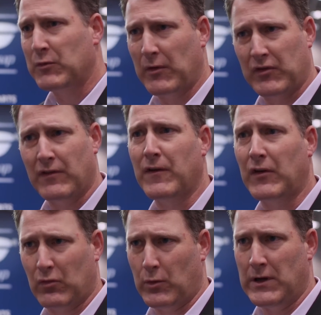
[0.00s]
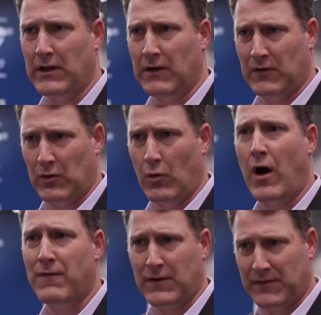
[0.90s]
specific suite to
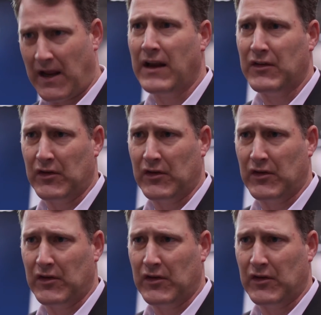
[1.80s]
offer tank